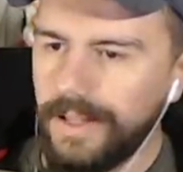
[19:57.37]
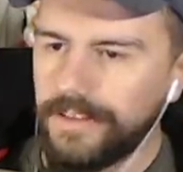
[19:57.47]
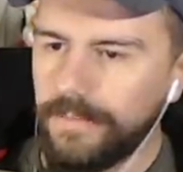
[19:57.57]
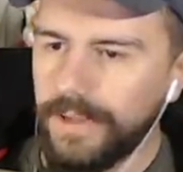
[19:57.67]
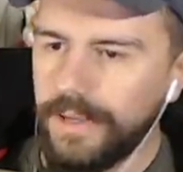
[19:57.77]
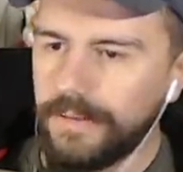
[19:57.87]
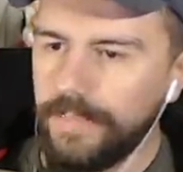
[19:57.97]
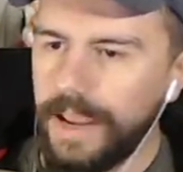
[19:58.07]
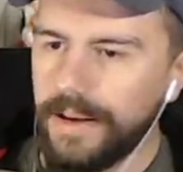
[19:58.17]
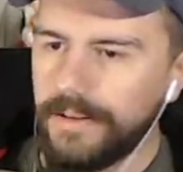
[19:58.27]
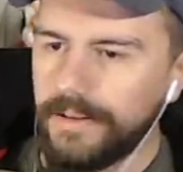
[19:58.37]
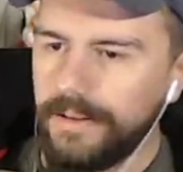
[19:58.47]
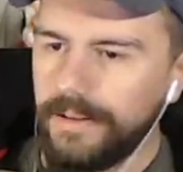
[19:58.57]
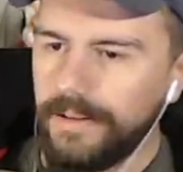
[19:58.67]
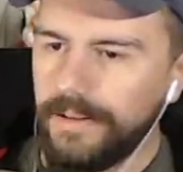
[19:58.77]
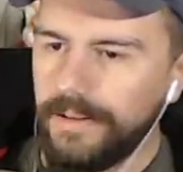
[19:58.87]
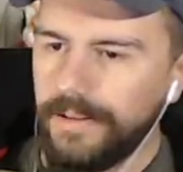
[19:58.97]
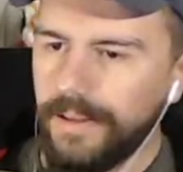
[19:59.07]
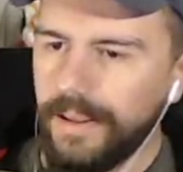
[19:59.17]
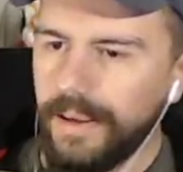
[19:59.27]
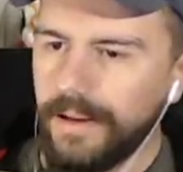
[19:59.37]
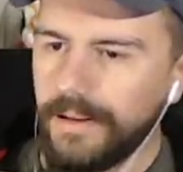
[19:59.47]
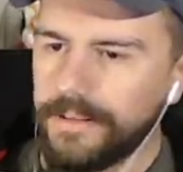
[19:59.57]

ends up being bait. And